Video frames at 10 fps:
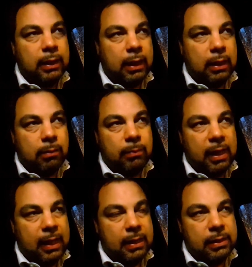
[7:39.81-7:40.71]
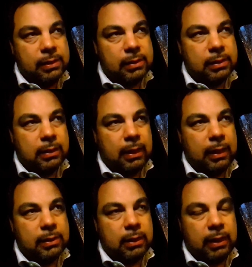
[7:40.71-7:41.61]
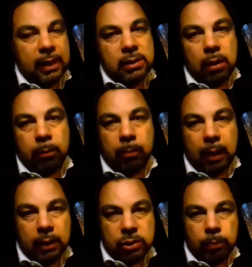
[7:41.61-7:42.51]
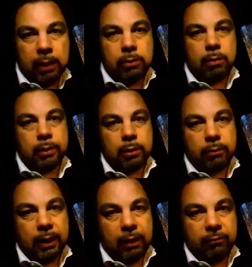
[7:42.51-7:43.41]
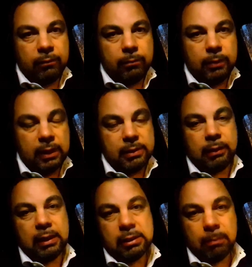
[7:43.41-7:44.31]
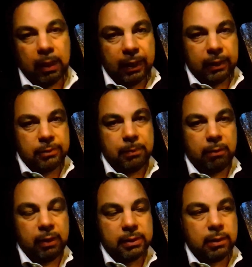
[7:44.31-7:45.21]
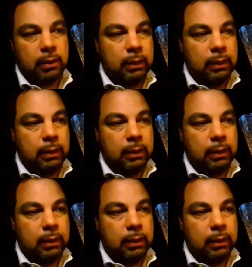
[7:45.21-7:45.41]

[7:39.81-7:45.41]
as a nice upper body swing during the drive. That's at least my experience.